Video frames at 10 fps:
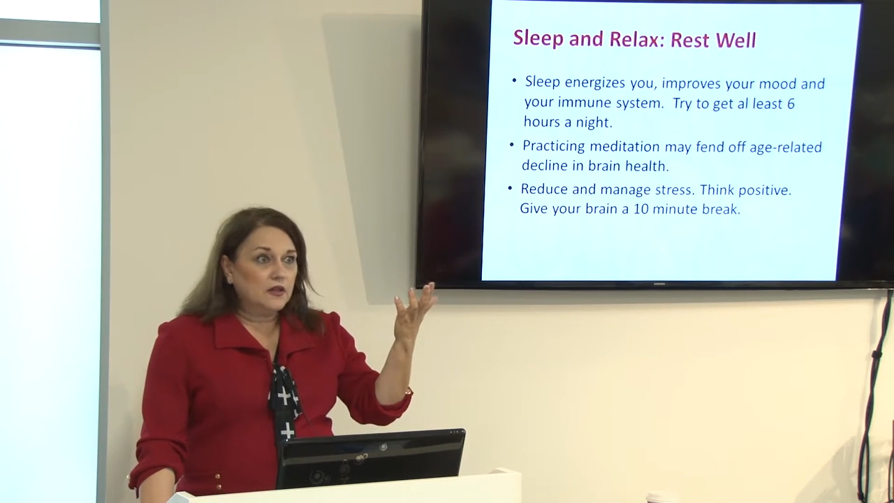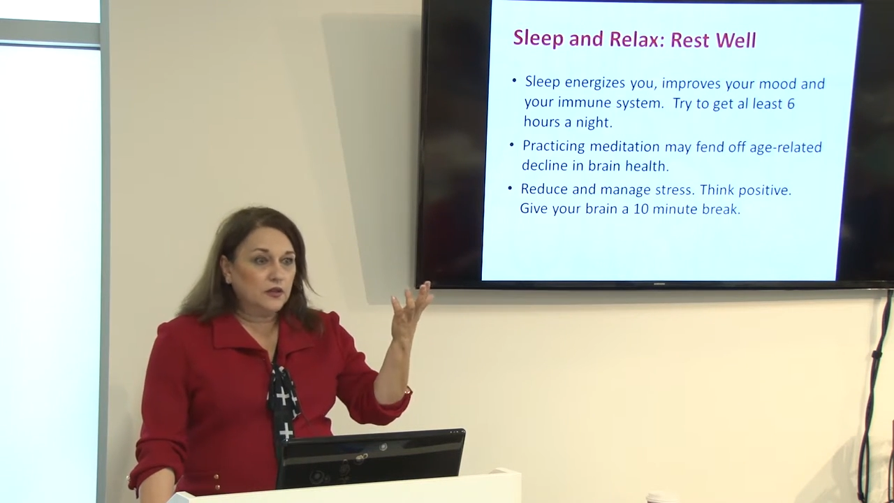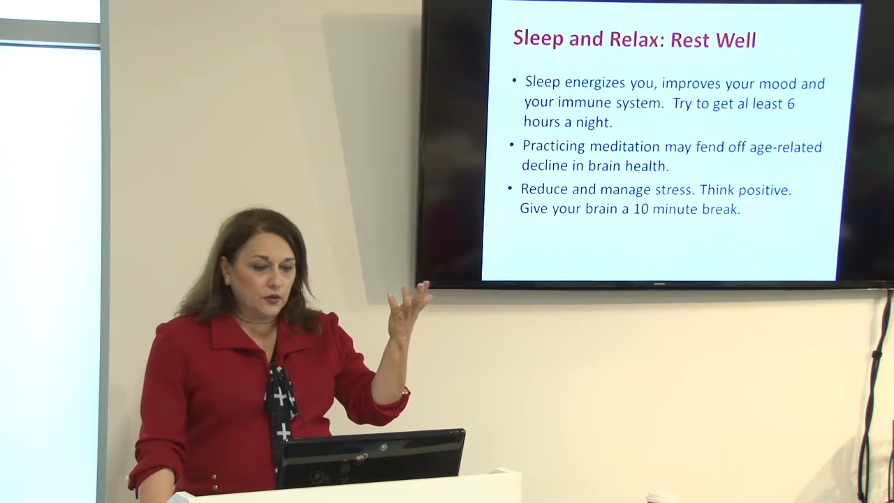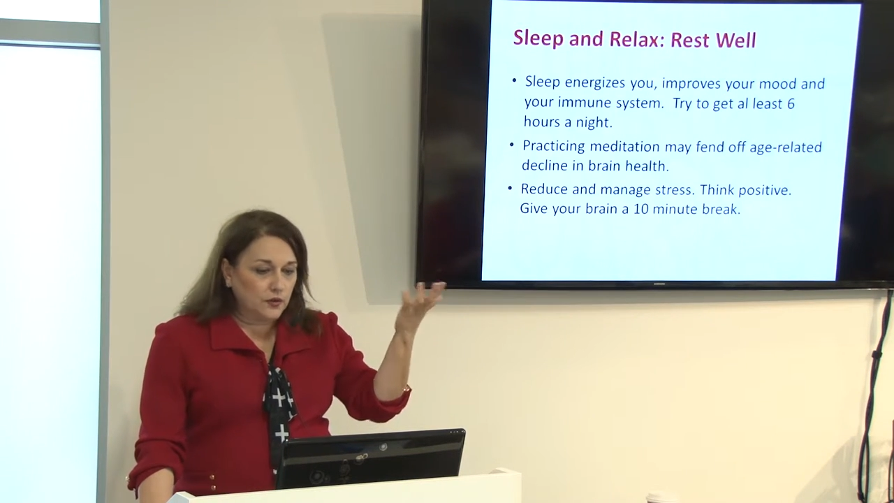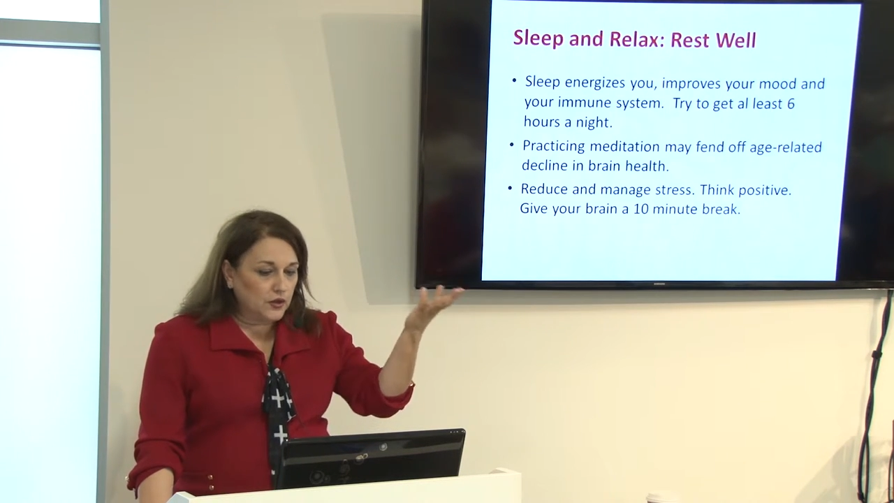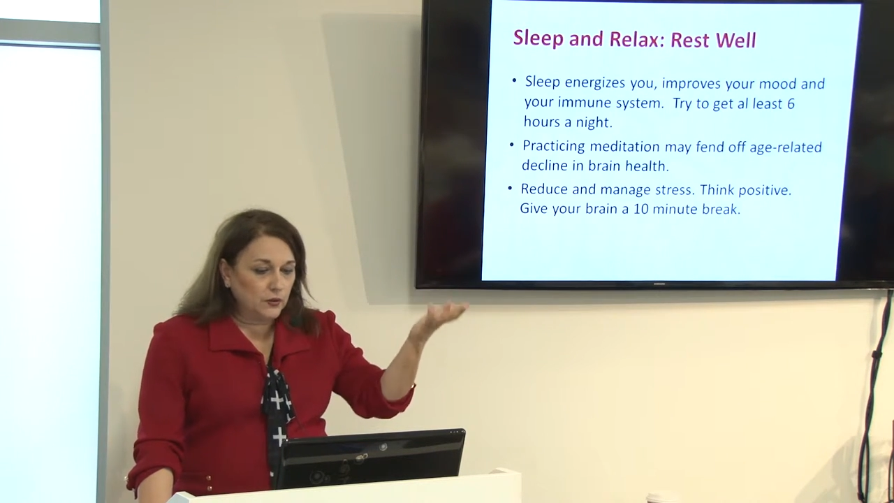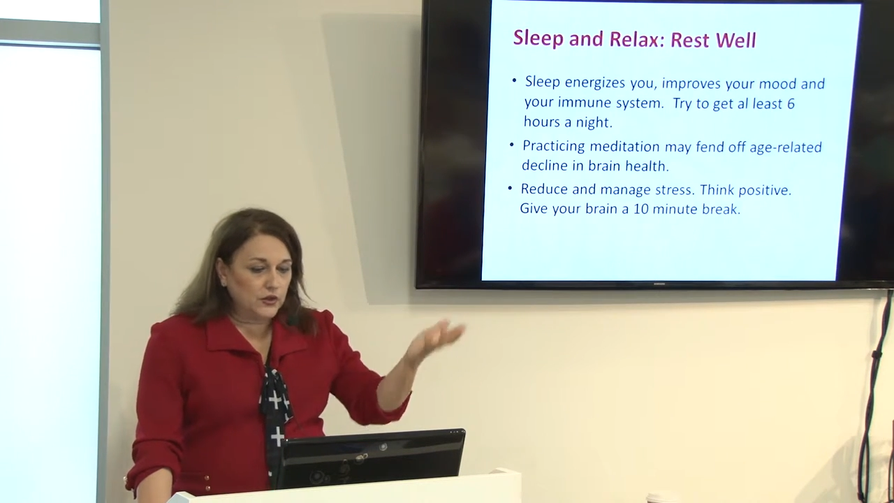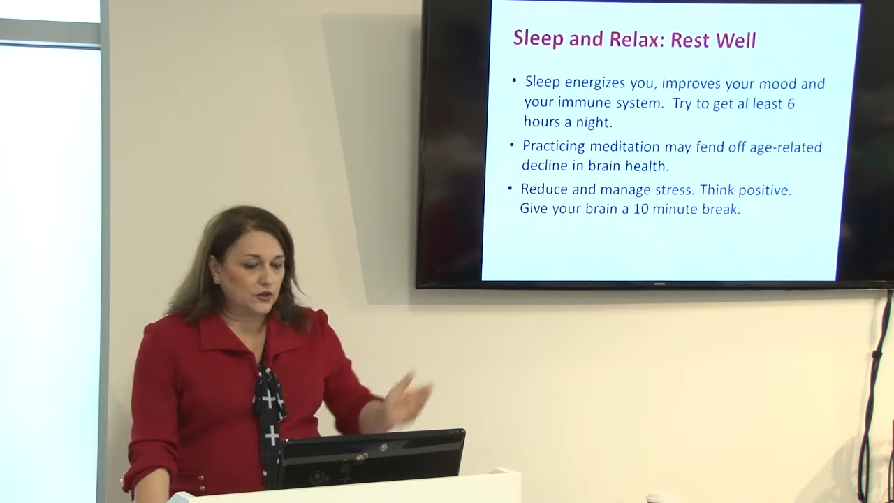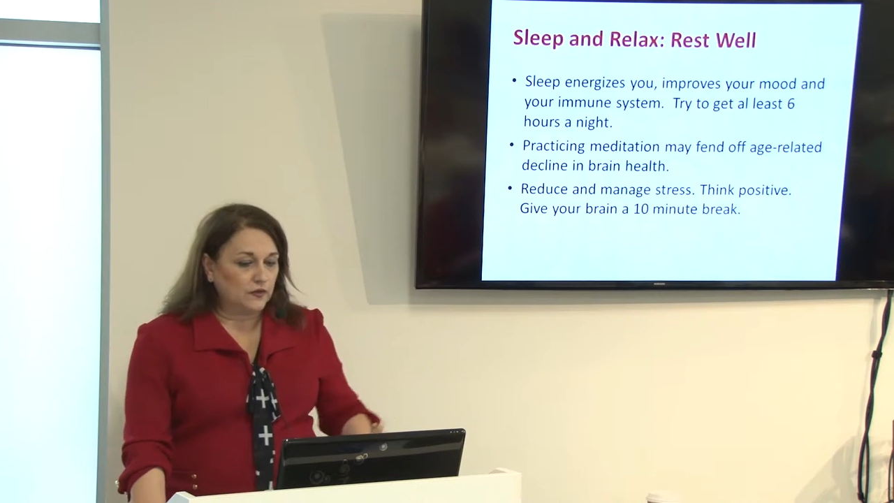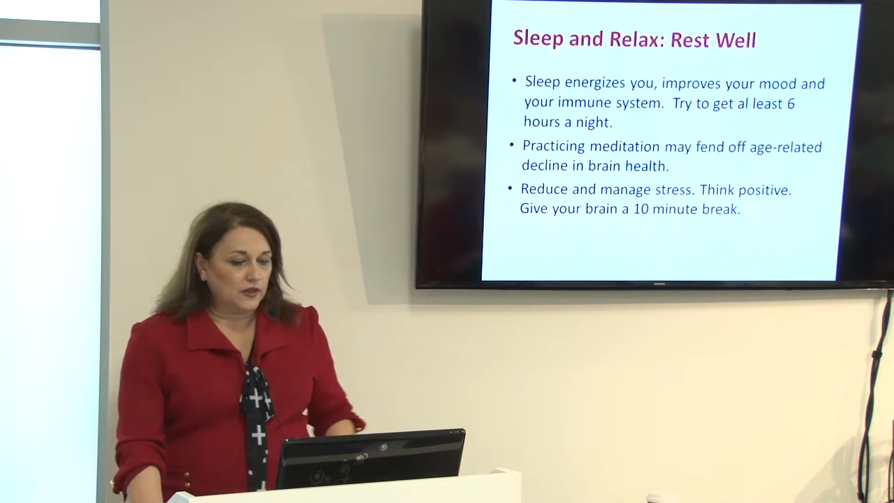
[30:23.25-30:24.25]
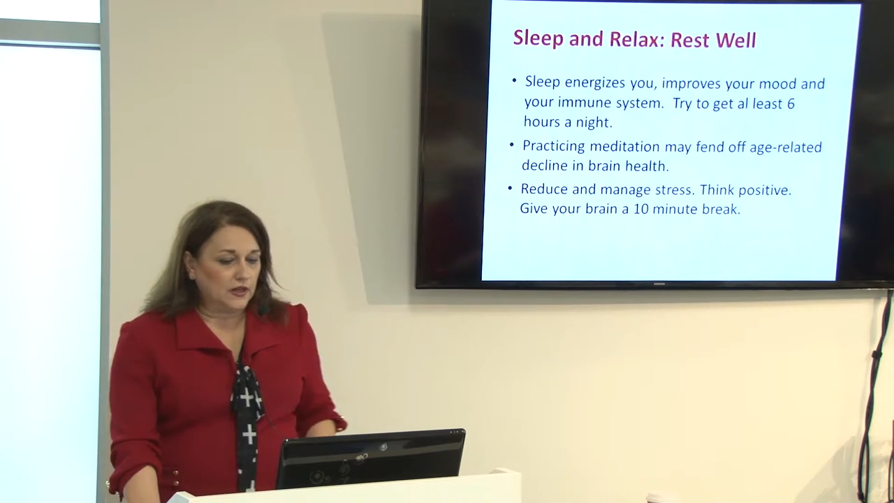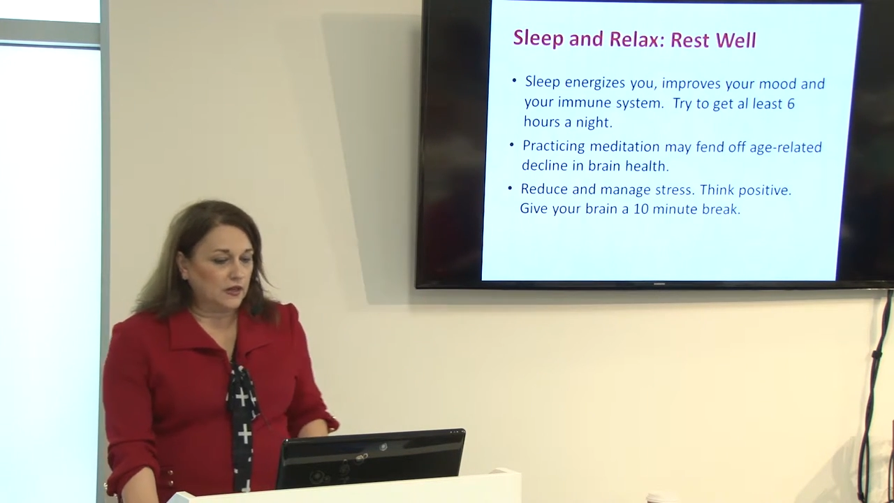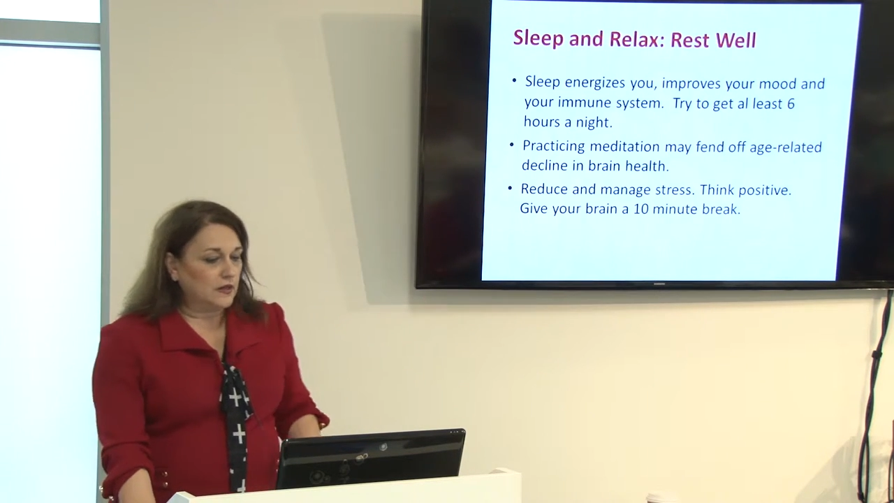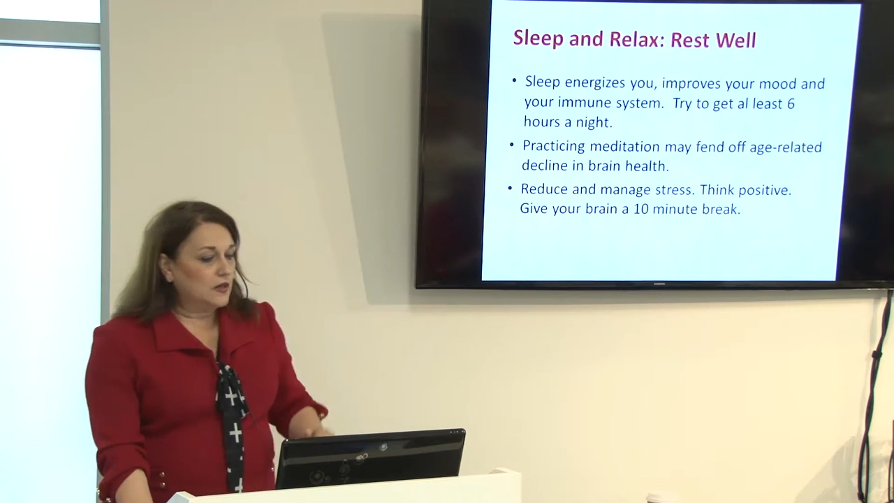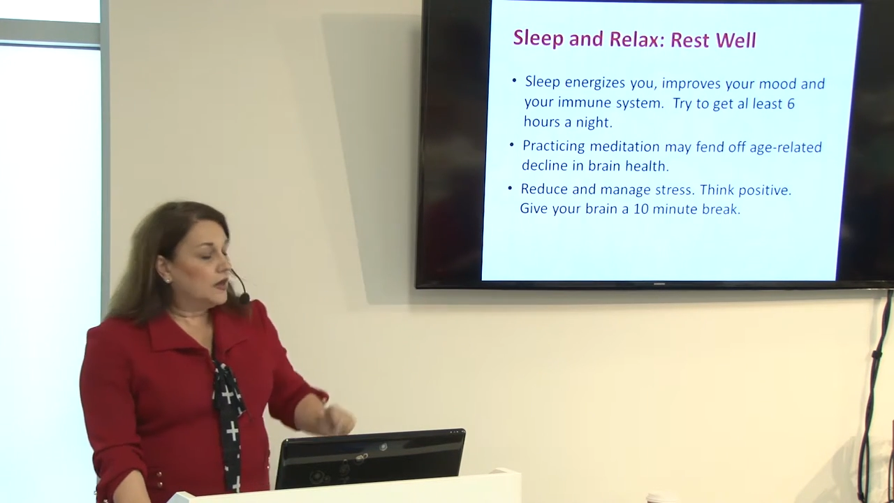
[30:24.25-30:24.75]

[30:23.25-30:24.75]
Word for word: you're, you're rejuvenated.